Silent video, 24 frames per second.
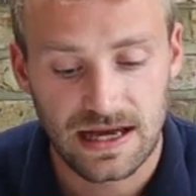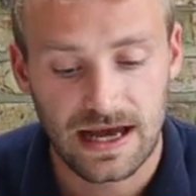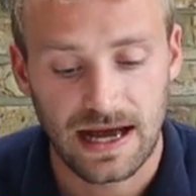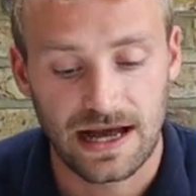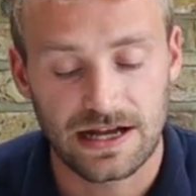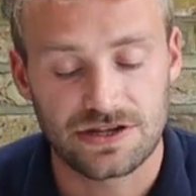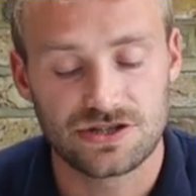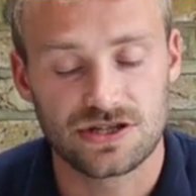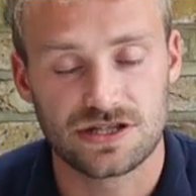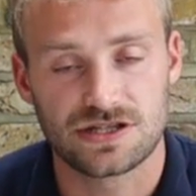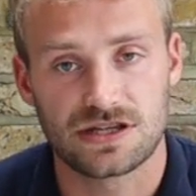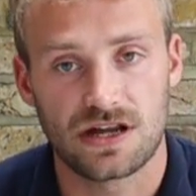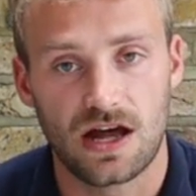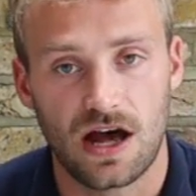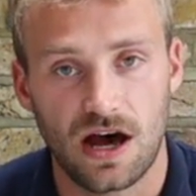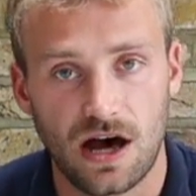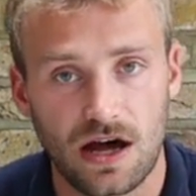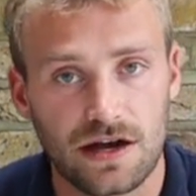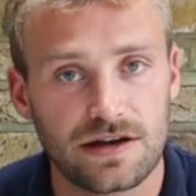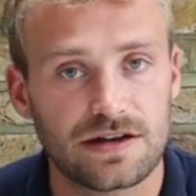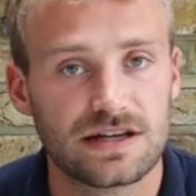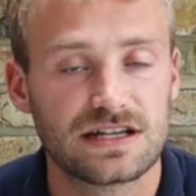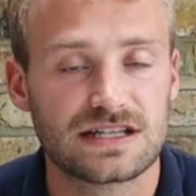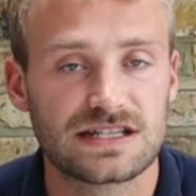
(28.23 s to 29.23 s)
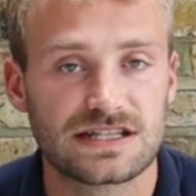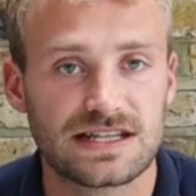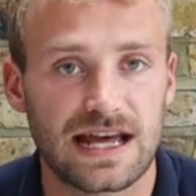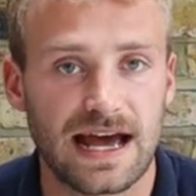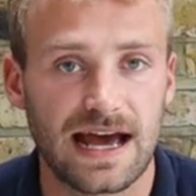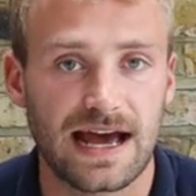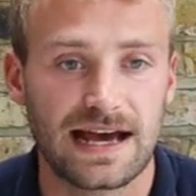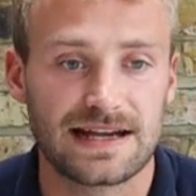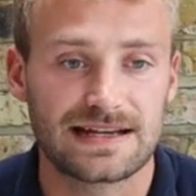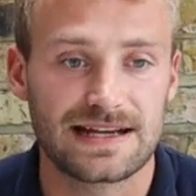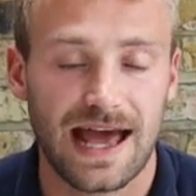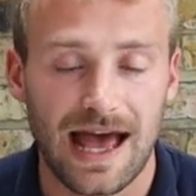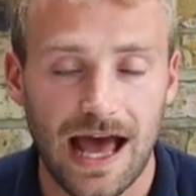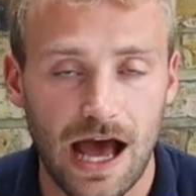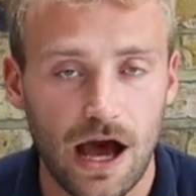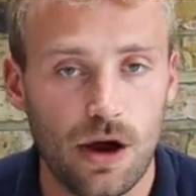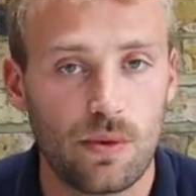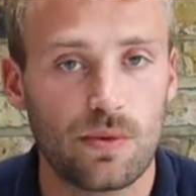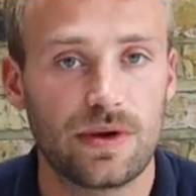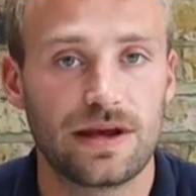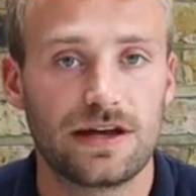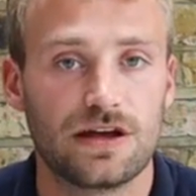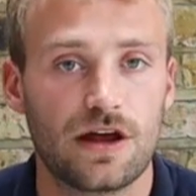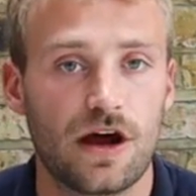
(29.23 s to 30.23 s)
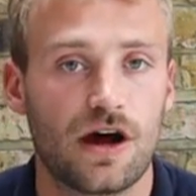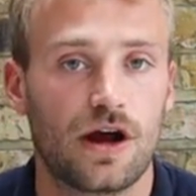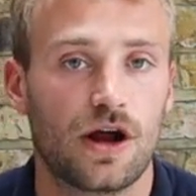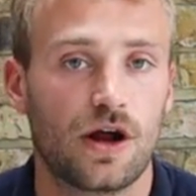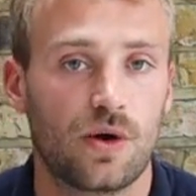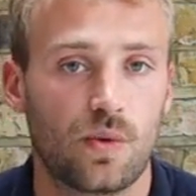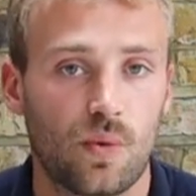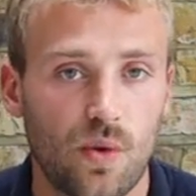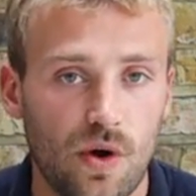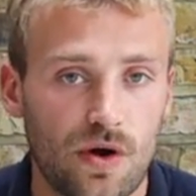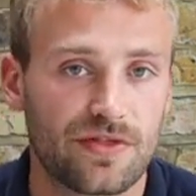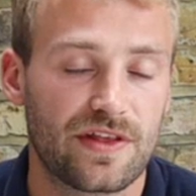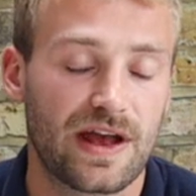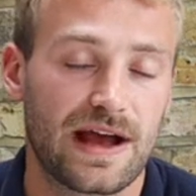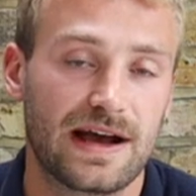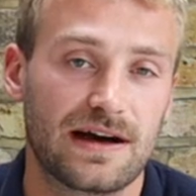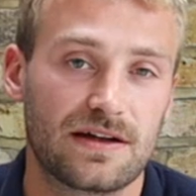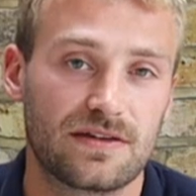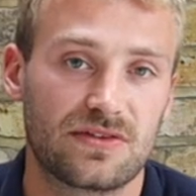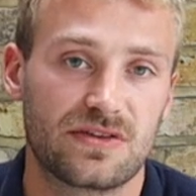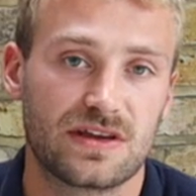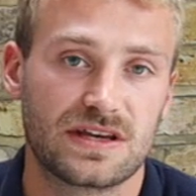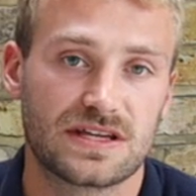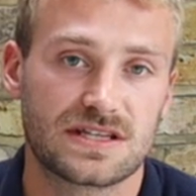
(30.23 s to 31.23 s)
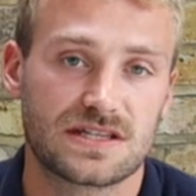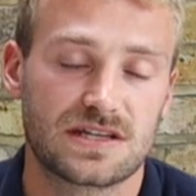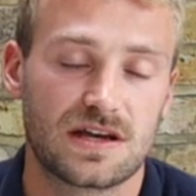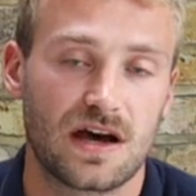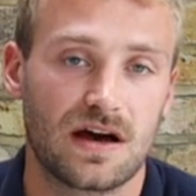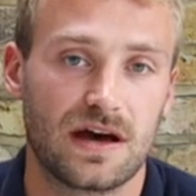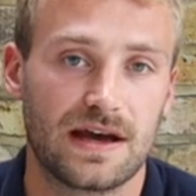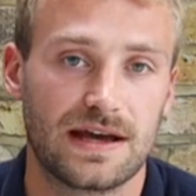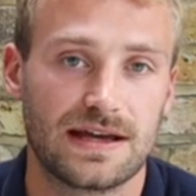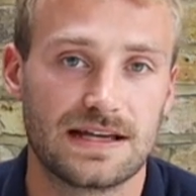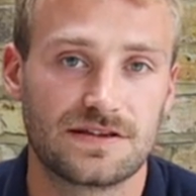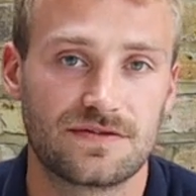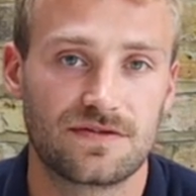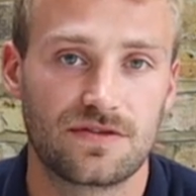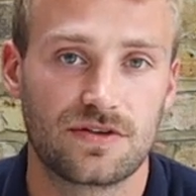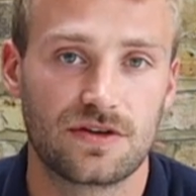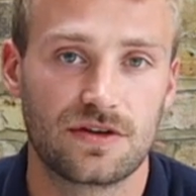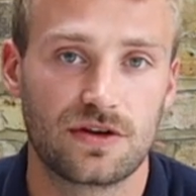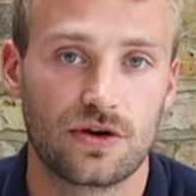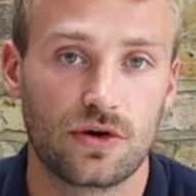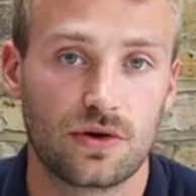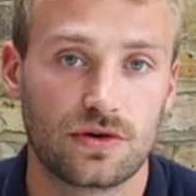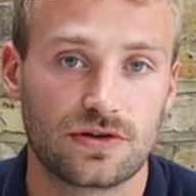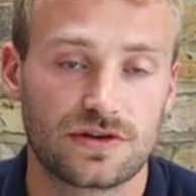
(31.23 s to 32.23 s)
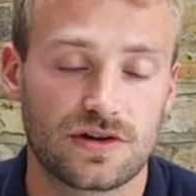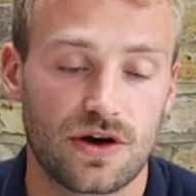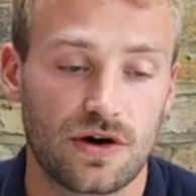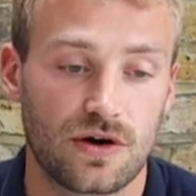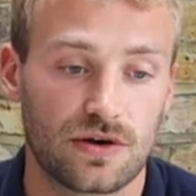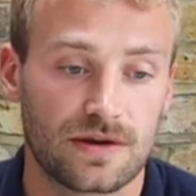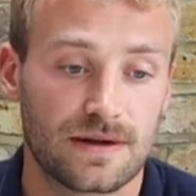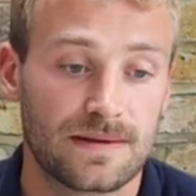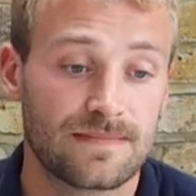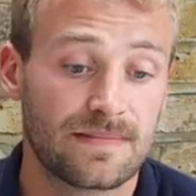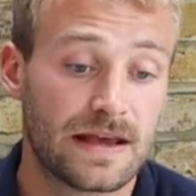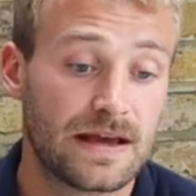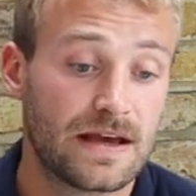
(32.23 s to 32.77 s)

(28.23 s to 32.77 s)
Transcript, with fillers: and just understand how we know what the healthiest diet is for your dog.